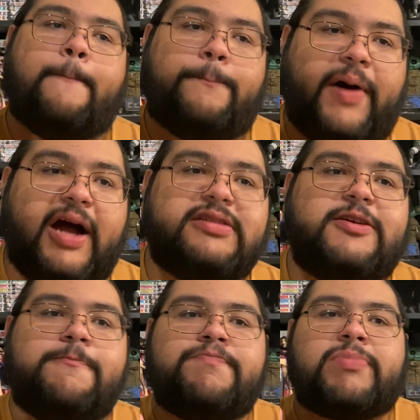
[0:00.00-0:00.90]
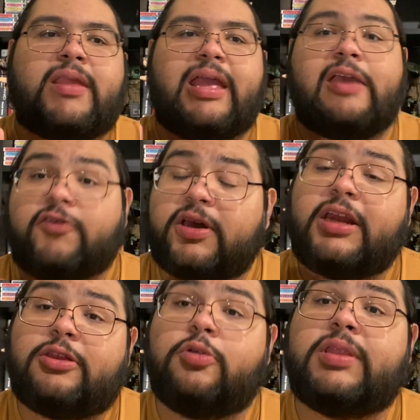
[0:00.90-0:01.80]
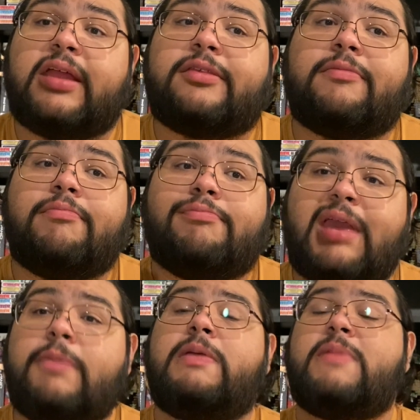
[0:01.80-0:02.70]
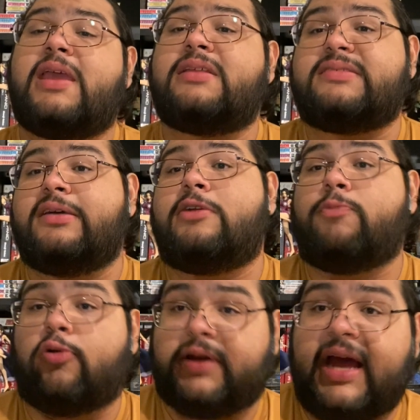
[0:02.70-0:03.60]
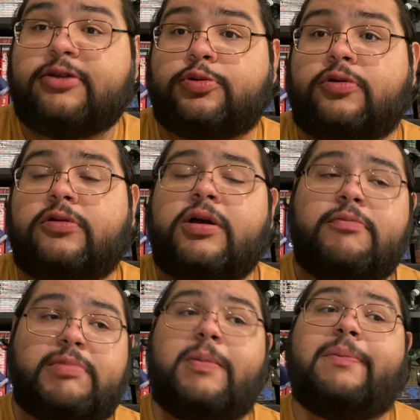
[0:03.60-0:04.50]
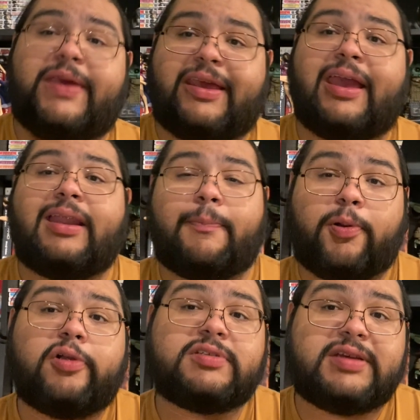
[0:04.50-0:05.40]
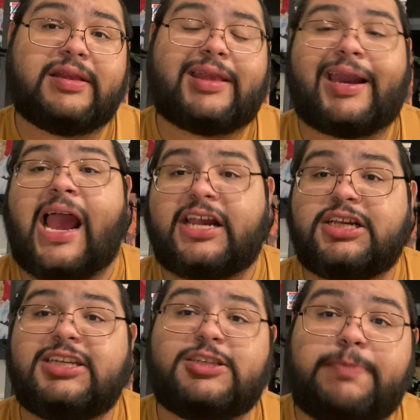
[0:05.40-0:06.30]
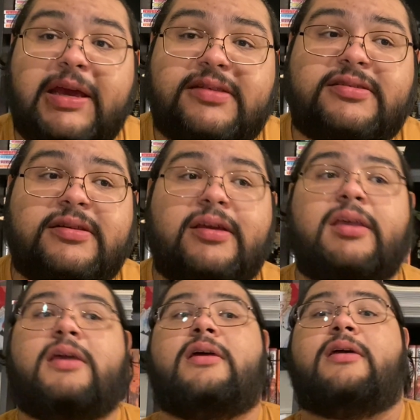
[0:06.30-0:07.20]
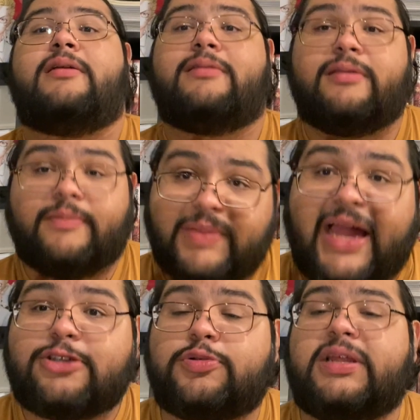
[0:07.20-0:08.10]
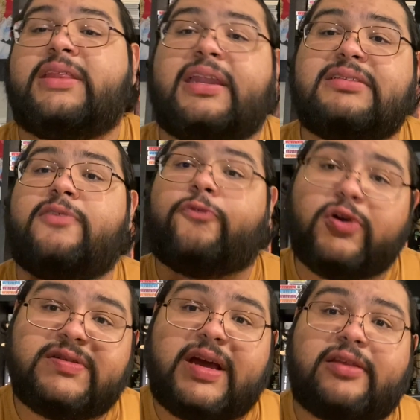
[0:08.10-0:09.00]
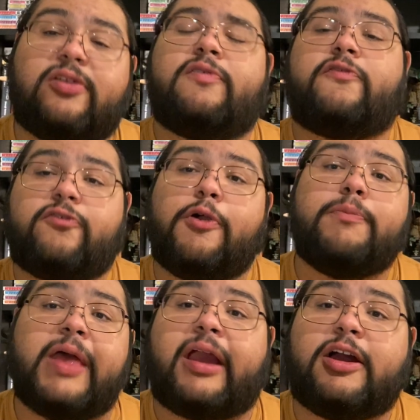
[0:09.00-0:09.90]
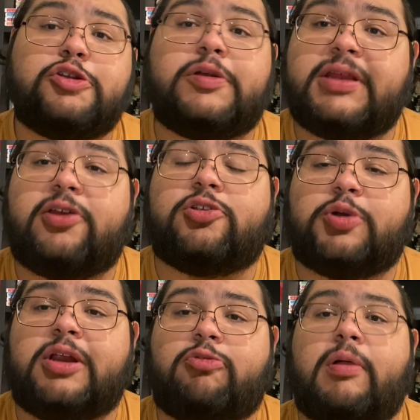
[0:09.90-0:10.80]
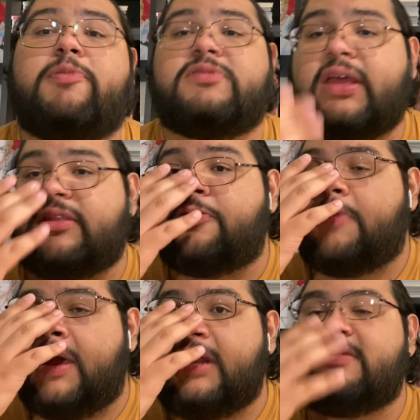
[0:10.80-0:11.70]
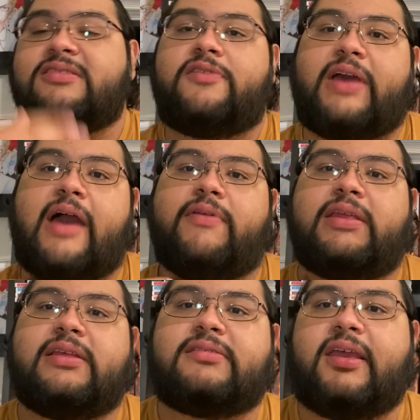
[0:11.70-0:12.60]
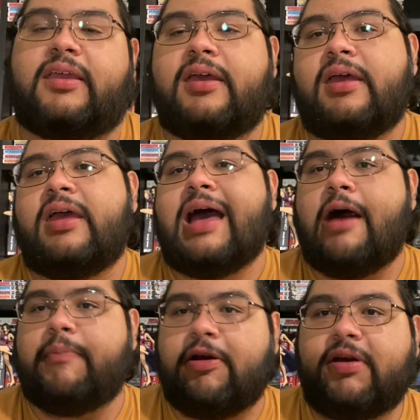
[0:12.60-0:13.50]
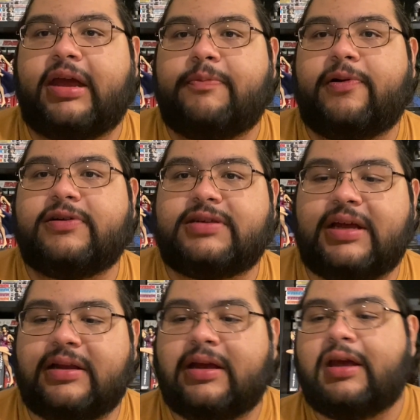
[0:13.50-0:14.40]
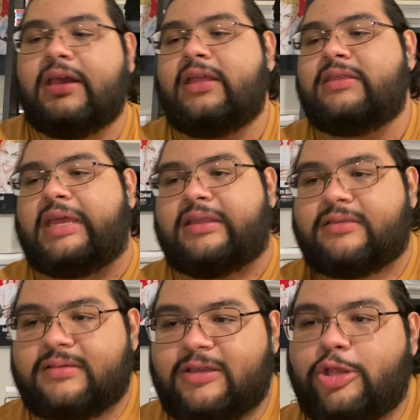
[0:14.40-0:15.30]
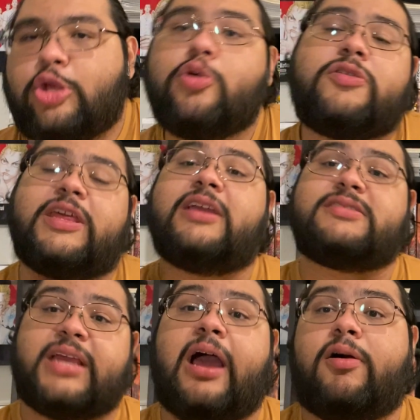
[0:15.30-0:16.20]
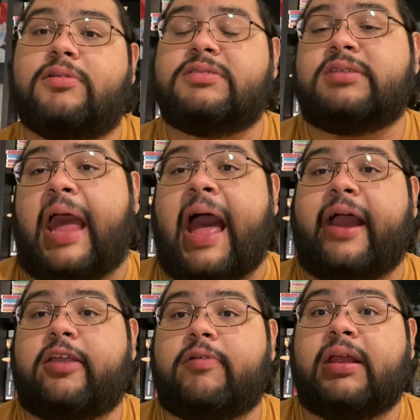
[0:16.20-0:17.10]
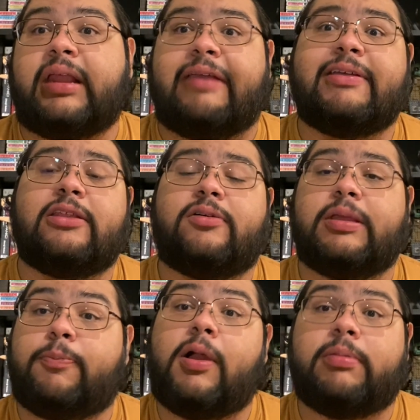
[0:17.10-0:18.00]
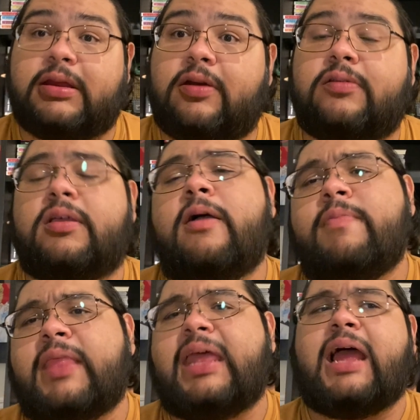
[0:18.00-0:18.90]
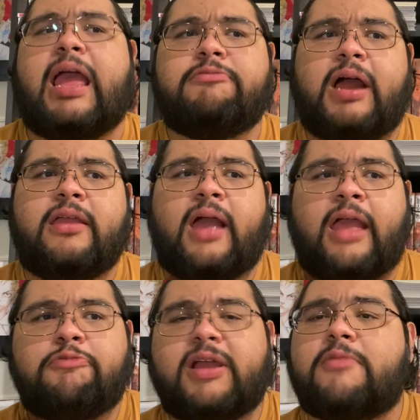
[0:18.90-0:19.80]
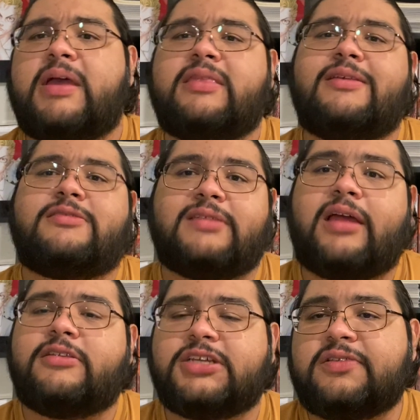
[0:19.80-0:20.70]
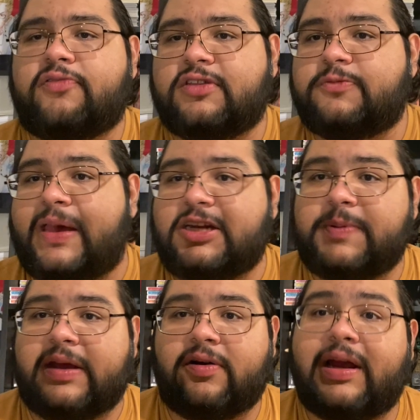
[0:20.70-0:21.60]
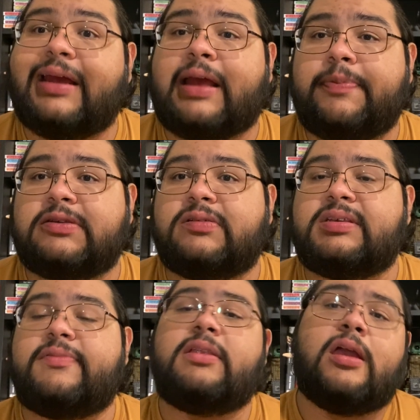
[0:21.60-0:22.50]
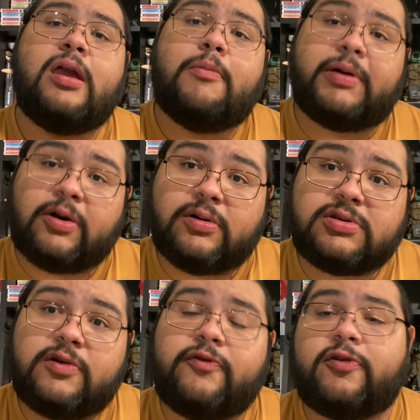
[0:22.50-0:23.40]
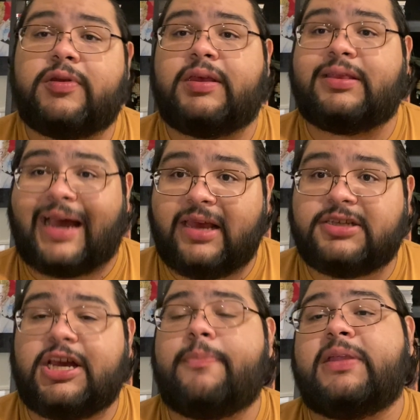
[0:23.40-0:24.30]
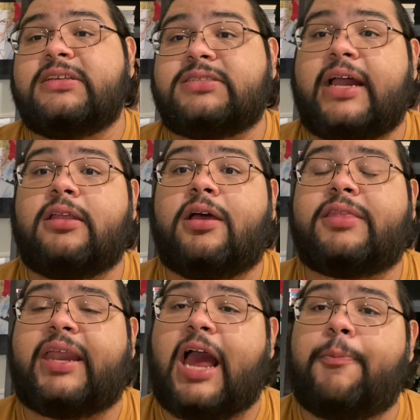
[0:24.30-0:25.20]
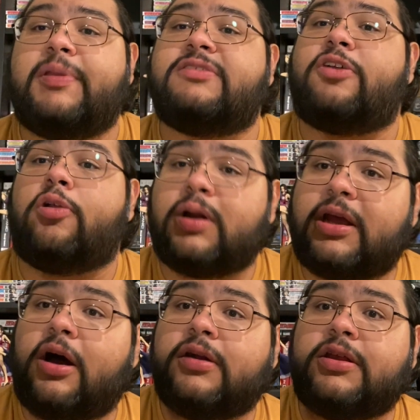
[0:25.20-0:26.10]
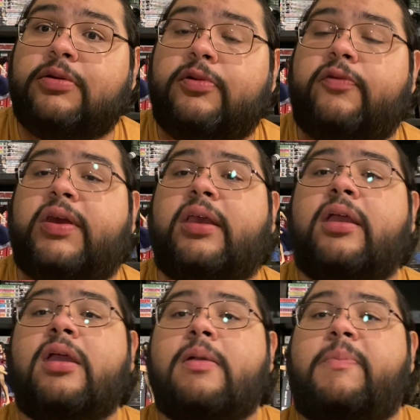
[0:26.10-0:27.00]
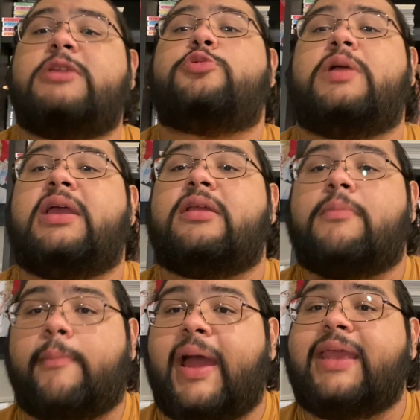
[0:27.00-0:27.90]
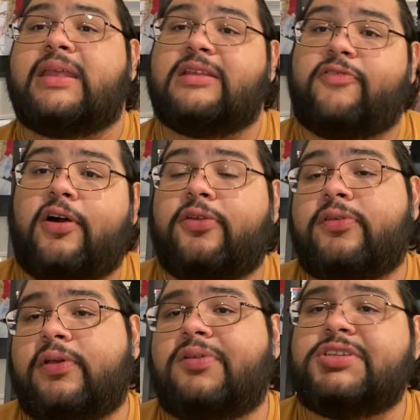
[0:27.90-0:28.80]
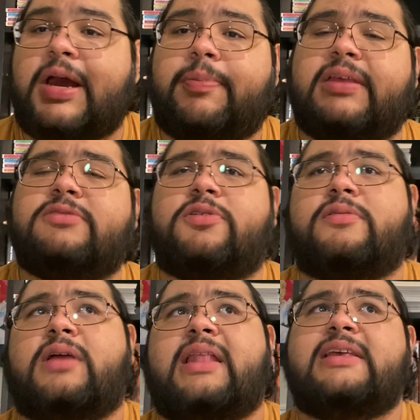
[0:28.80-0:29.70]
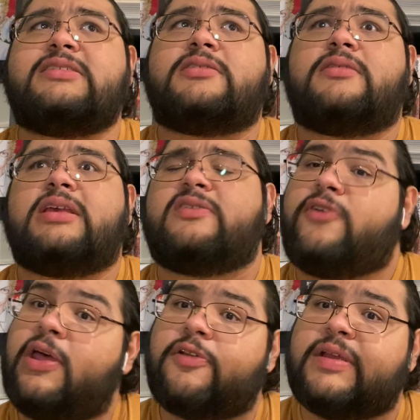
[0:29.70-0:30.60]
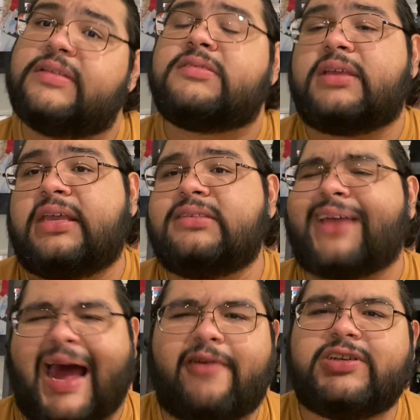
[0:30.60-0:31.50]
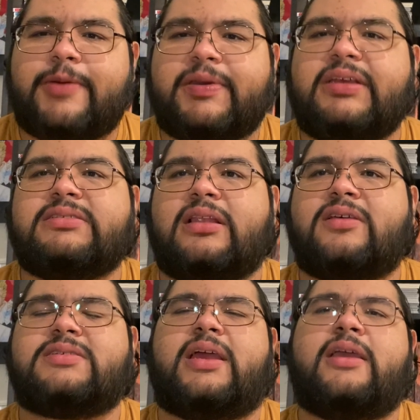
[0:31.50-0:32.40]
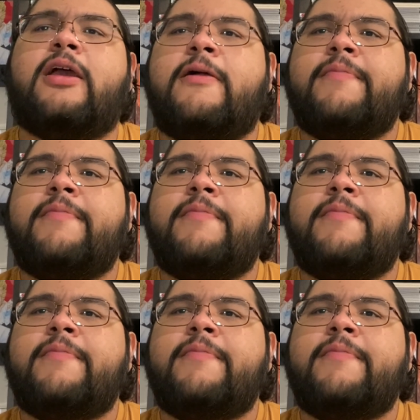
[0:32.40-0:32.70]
But if you're gonna do that, maybe make it sound more natural. Maybe get a person that actually speaks naturally, that voice actor from that country that you're trying to represent, right? Instead of having this like American person that you think sounds accurate, even though they probably don't. And I recommend this not just for the Spanish speaker in episode 7, but also for the Japanese dialogue that happens early on in the movie between Mike and his father. They're Japanese, or at least his father is. He's half Japanese, it looks like.